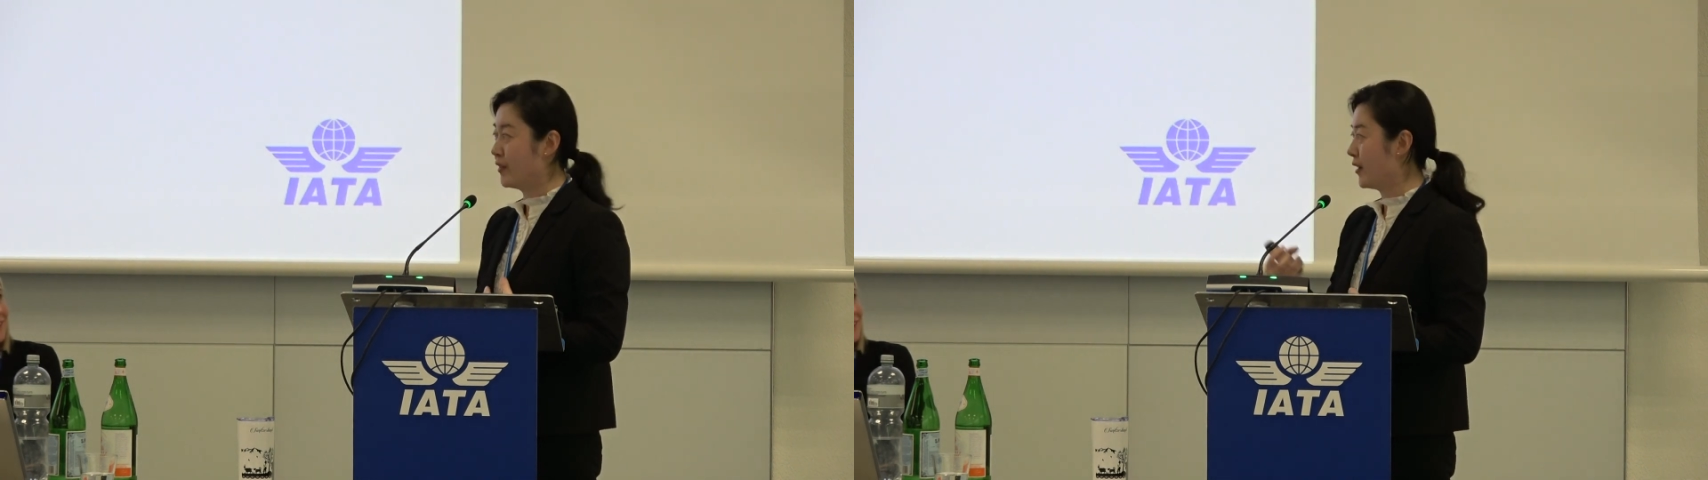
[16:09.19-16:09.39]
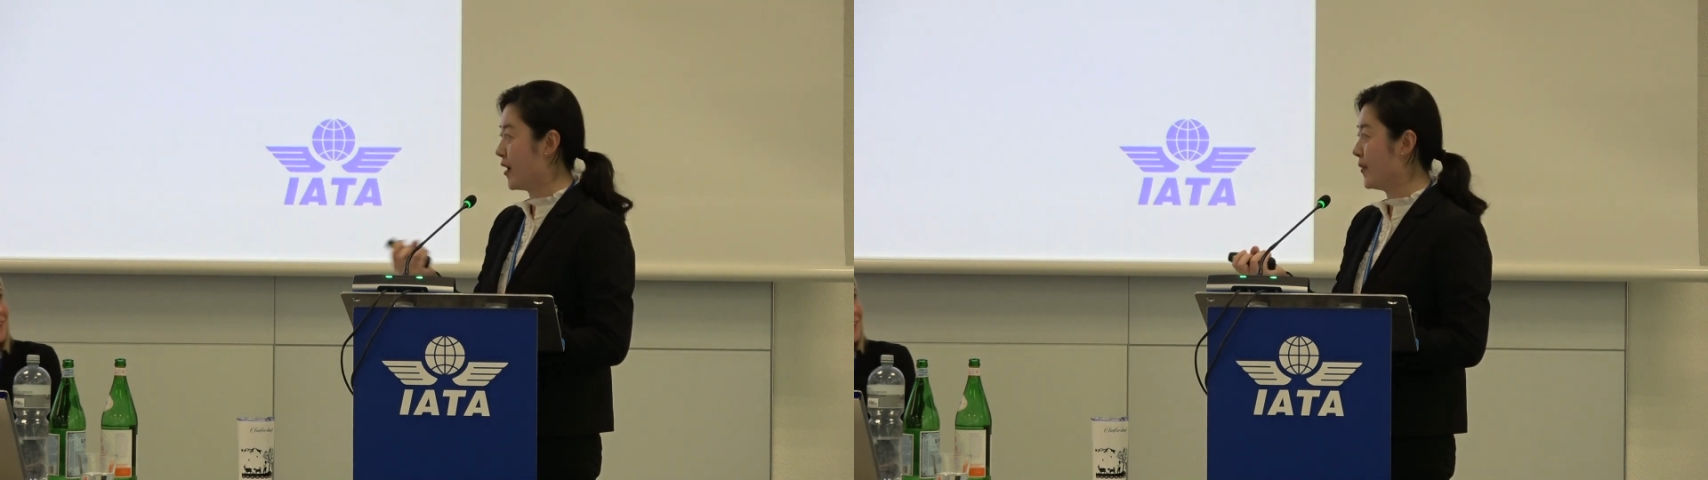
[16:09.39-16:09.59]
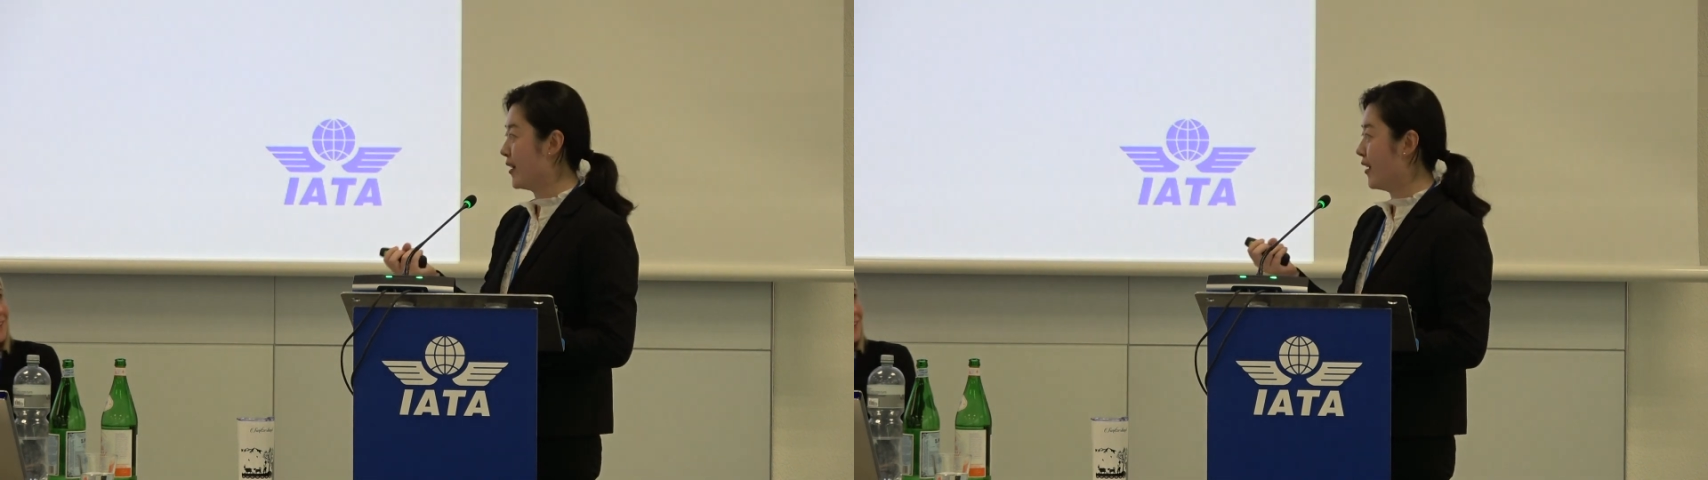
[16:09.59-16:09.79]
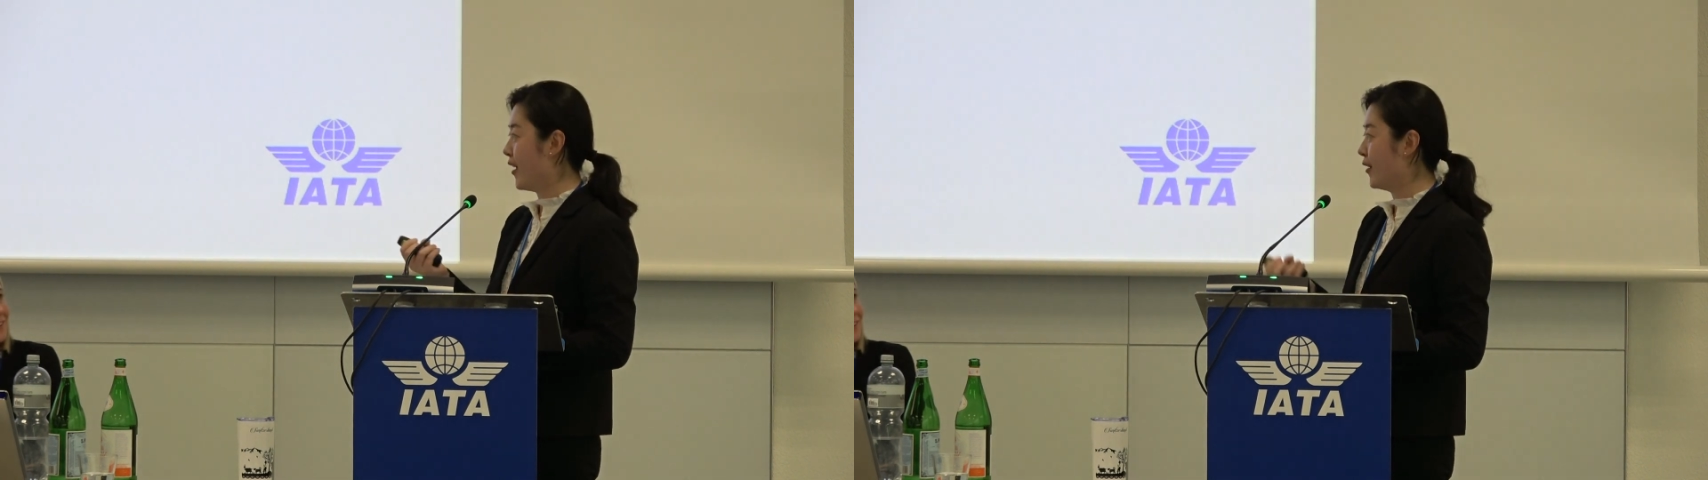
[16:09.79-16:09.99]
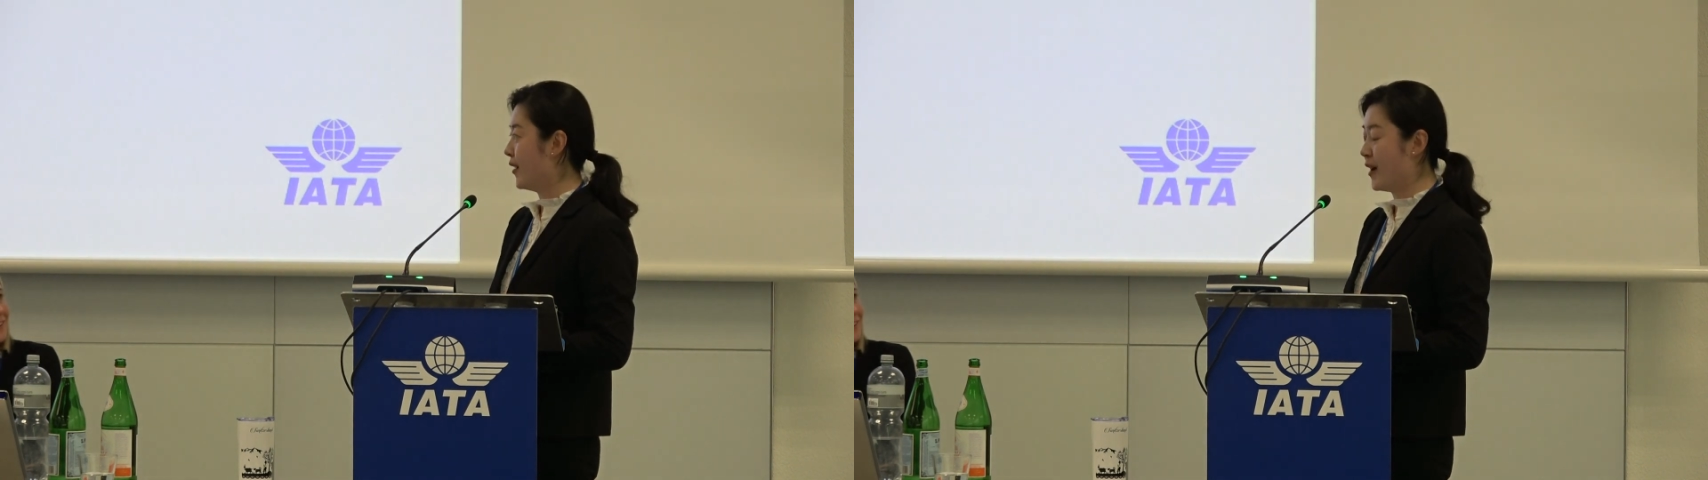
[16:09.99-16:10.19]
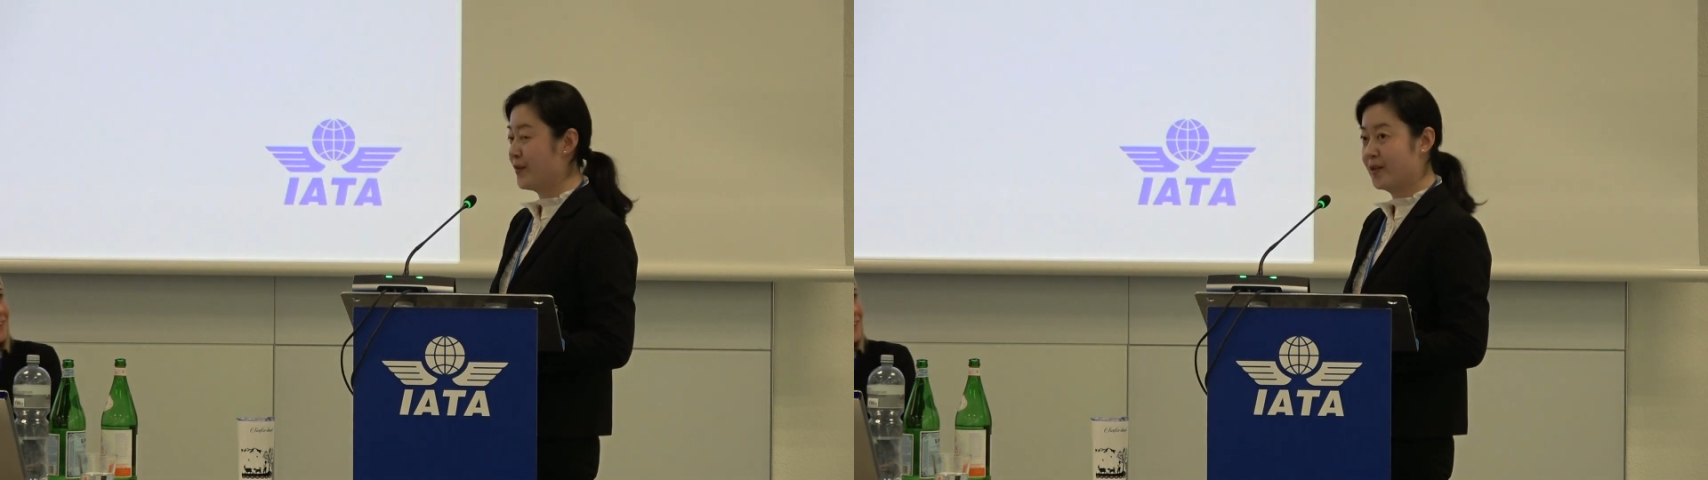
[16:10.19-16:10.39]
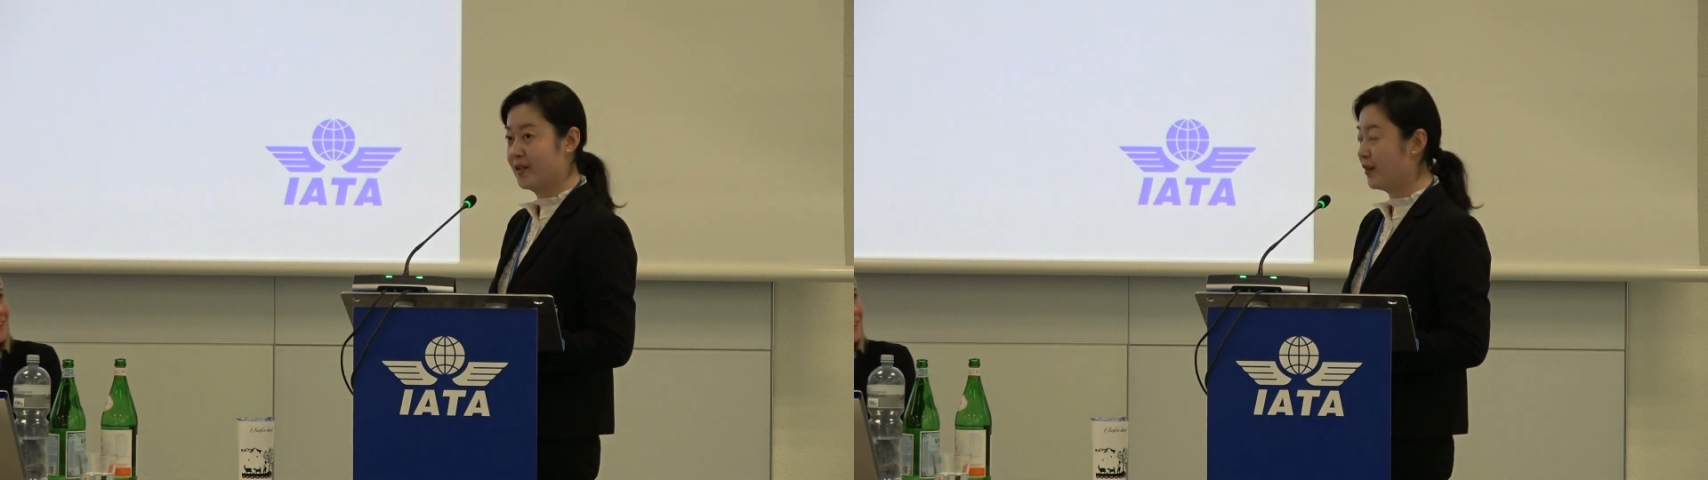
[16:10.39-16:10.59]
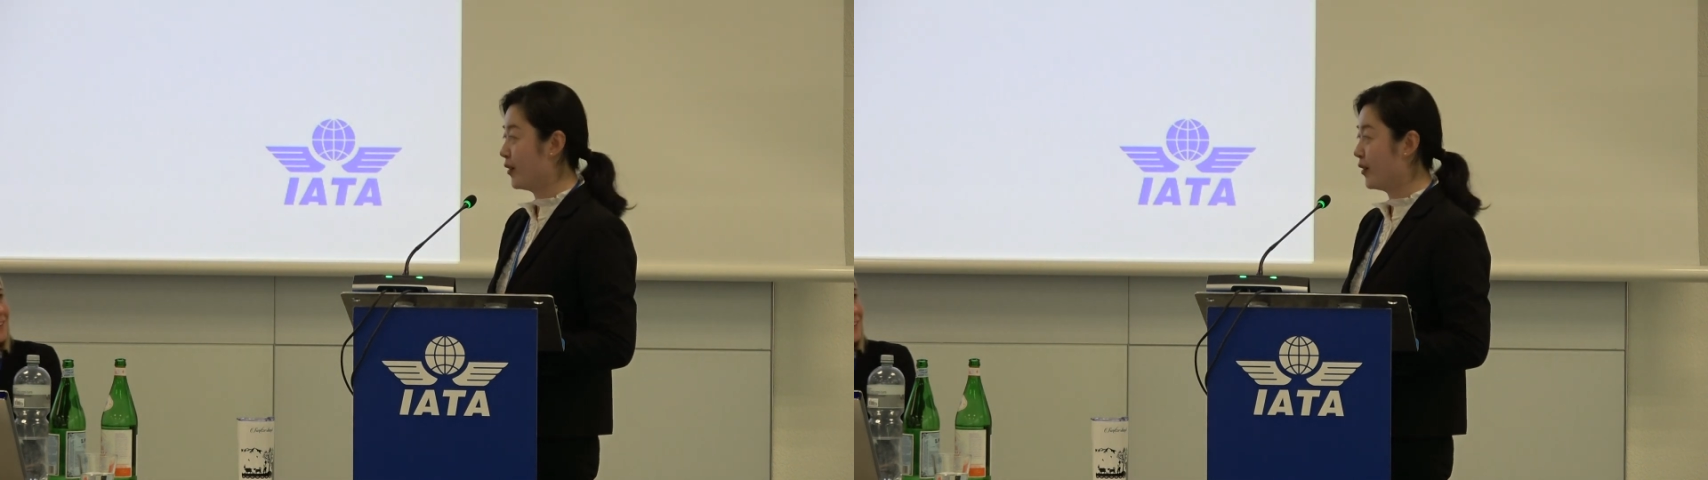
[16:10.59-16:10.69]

coming along our